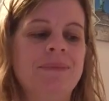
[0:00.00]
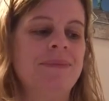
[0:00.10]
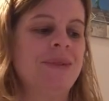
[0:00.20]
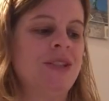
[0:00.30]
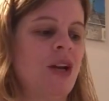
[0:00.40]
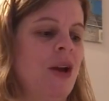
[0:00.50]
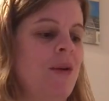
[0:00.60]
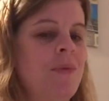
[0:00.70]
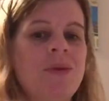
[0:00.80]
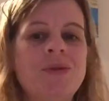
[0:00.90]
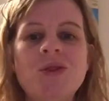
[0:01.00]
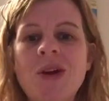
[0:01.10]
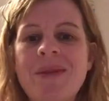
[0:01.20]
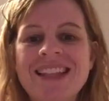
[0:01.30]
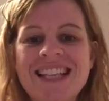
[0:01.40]
So hope you enjoy your
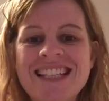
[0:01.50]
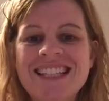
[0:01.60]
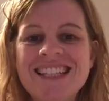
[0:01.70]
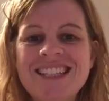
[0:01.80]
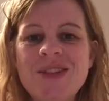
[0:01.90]
maths lesson,